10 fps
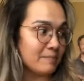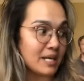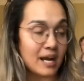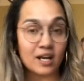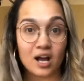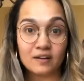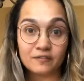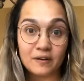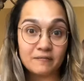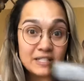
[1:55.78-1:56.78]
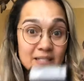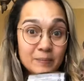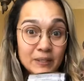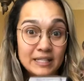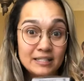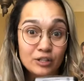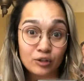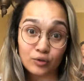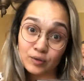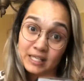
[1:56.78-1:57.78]
I got from Vistaprint
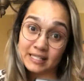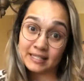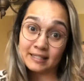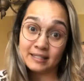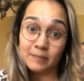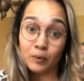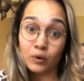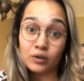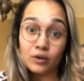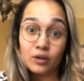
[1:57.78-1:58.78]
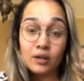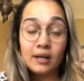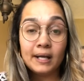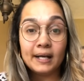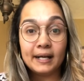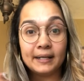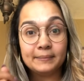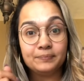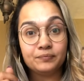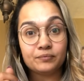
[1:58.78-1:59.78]
through the Scentsy portal.
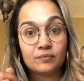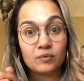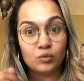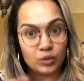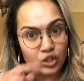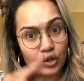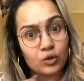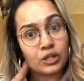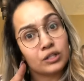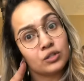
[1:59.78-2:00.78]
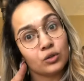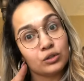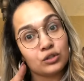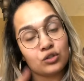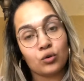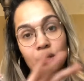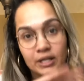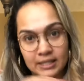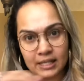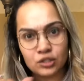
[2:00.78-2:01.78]
When you go to the consultant store,
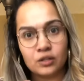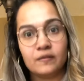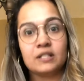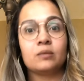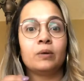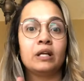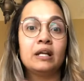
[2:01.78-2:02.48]
it takes you to Vistaprint,